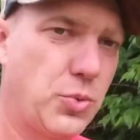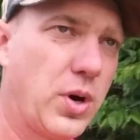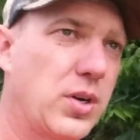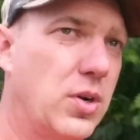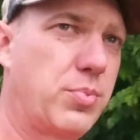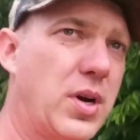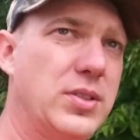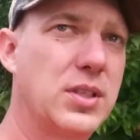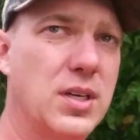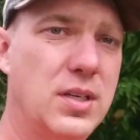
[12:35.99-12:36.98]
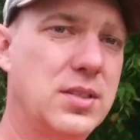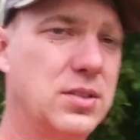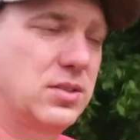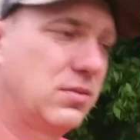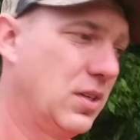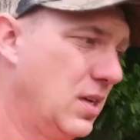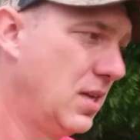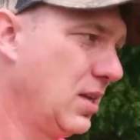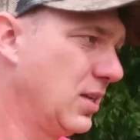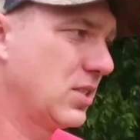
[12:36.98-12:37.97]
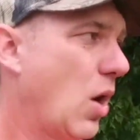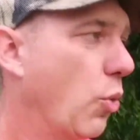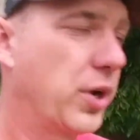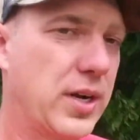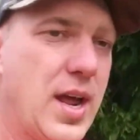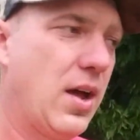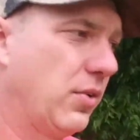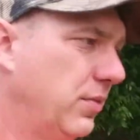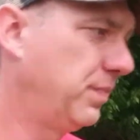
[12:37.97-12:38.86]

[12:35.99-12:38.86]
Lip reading: working on a project and it's not working out.